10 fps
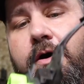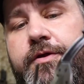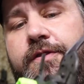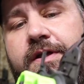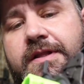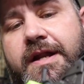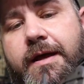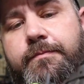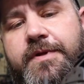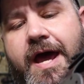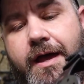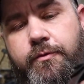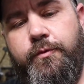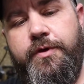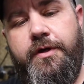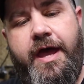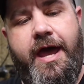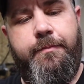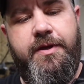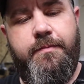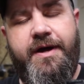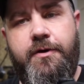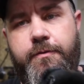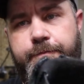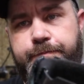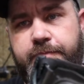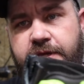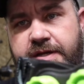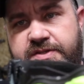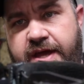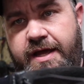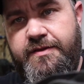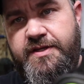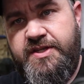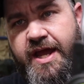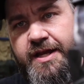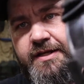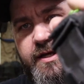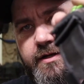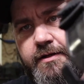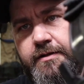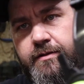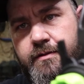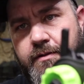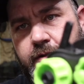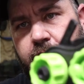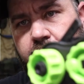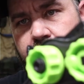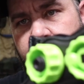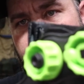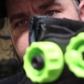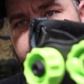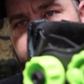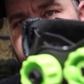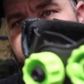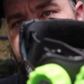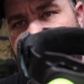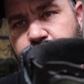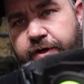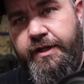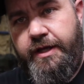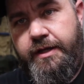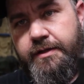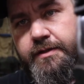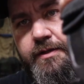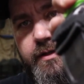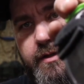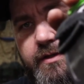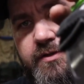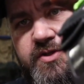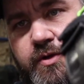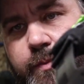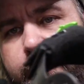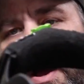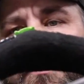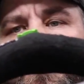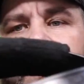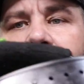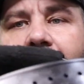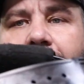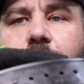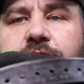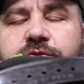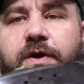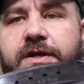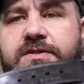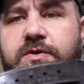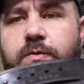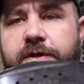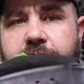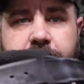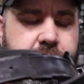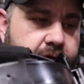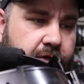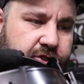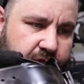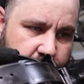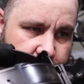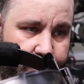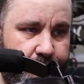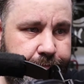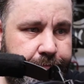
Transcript: other thing that I'm not real happy about is that this headgear just moves freely. So the problem that I always run into with it, and I'll show you,